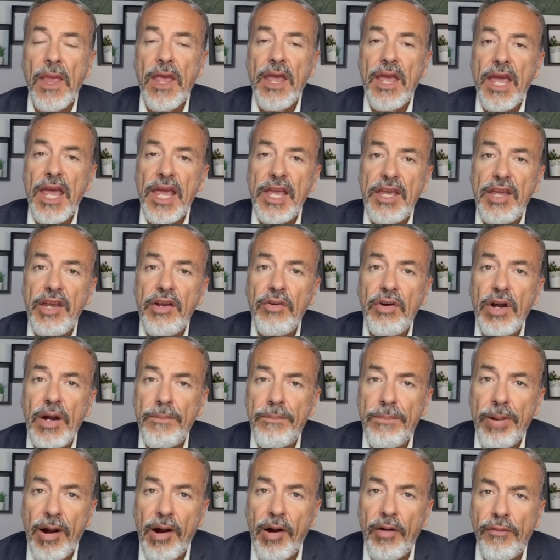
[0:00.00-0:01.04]
Here a
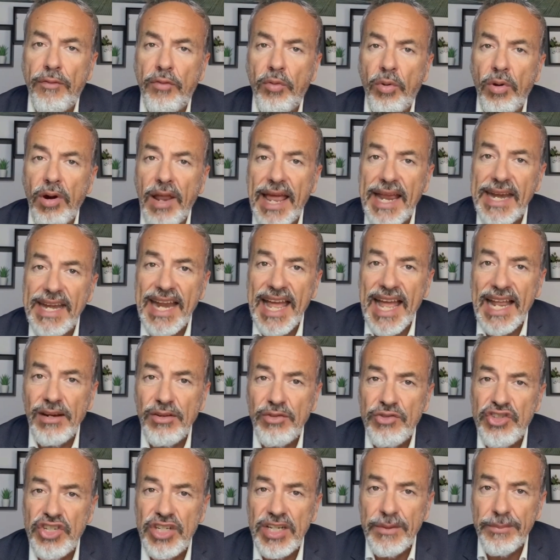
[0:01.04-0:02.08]
powerful
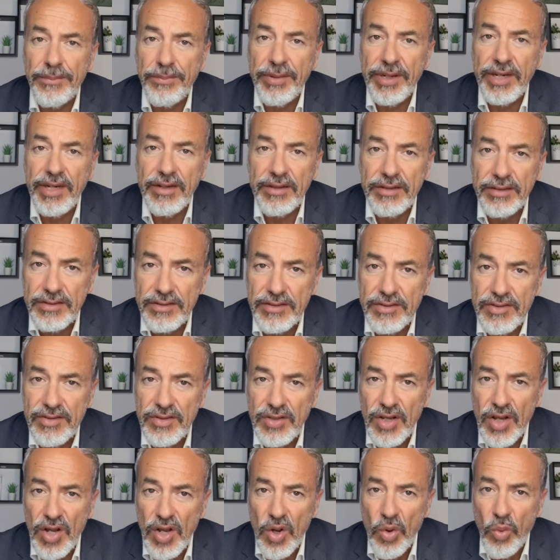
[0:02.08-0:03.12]
analogy appears
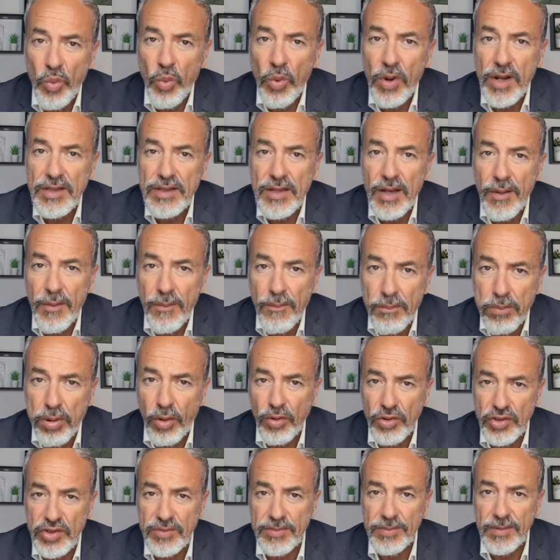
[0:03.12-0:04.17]
with
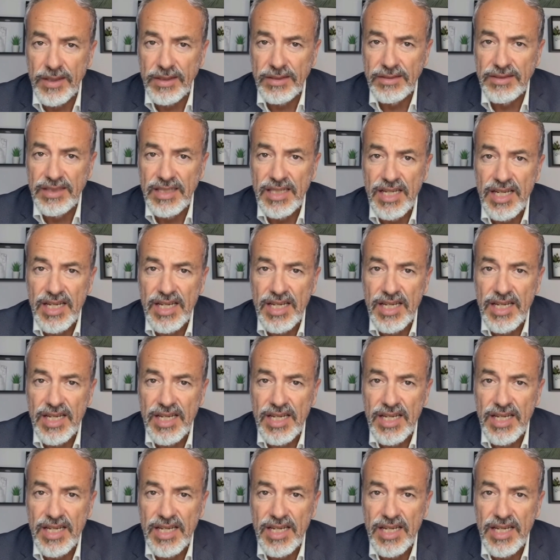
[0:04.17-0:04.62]
Boltzmann